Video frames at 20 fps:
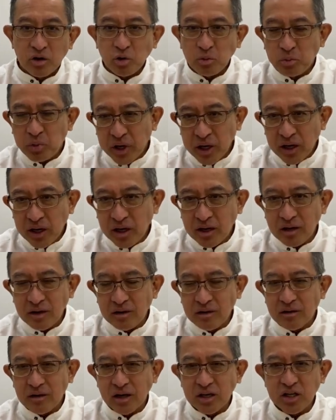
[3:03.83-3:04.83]
to bring
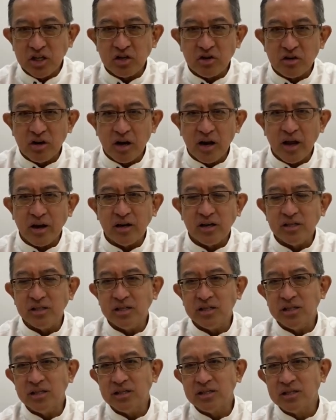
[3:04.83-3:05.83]
in additional
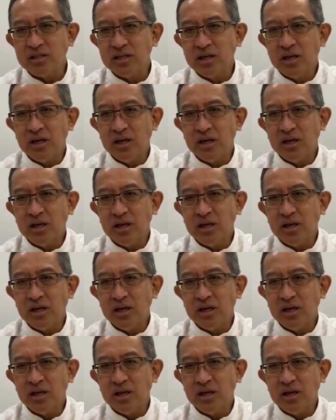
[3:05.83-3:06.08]
energies,